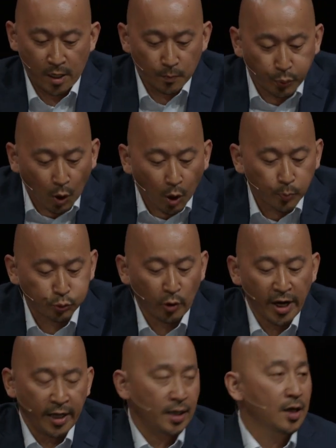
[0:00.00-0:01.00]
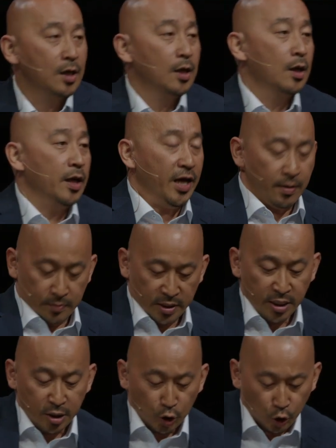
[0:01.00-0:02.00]
And Paul prayed,
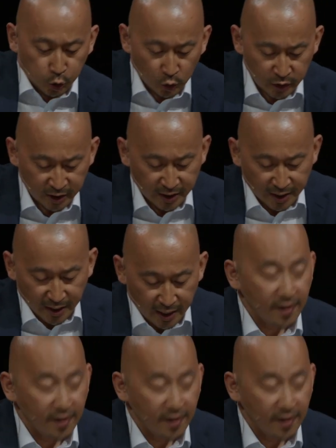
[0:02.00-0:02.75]
he included